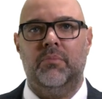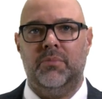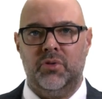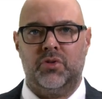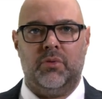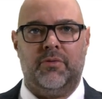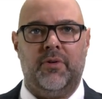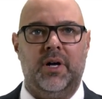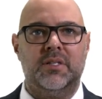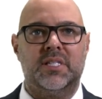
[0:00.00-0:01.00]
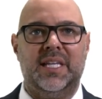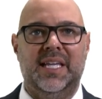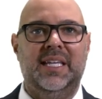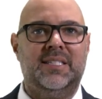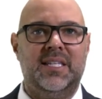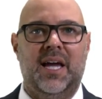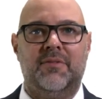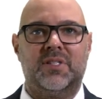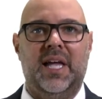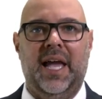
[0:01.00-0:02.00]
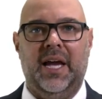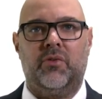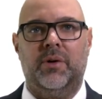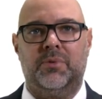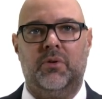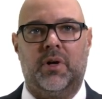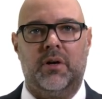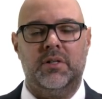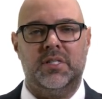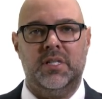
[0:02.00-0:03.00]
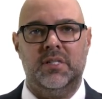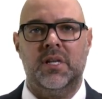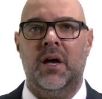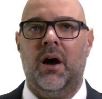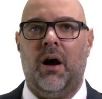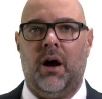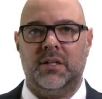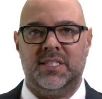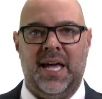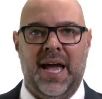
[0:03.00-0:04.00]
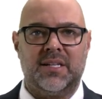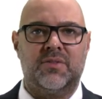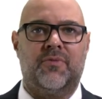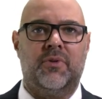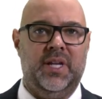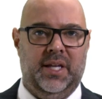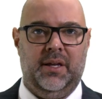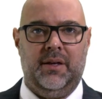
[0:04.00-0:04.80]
mutual funds, ETFs, and cryptocurrencies are tax-free.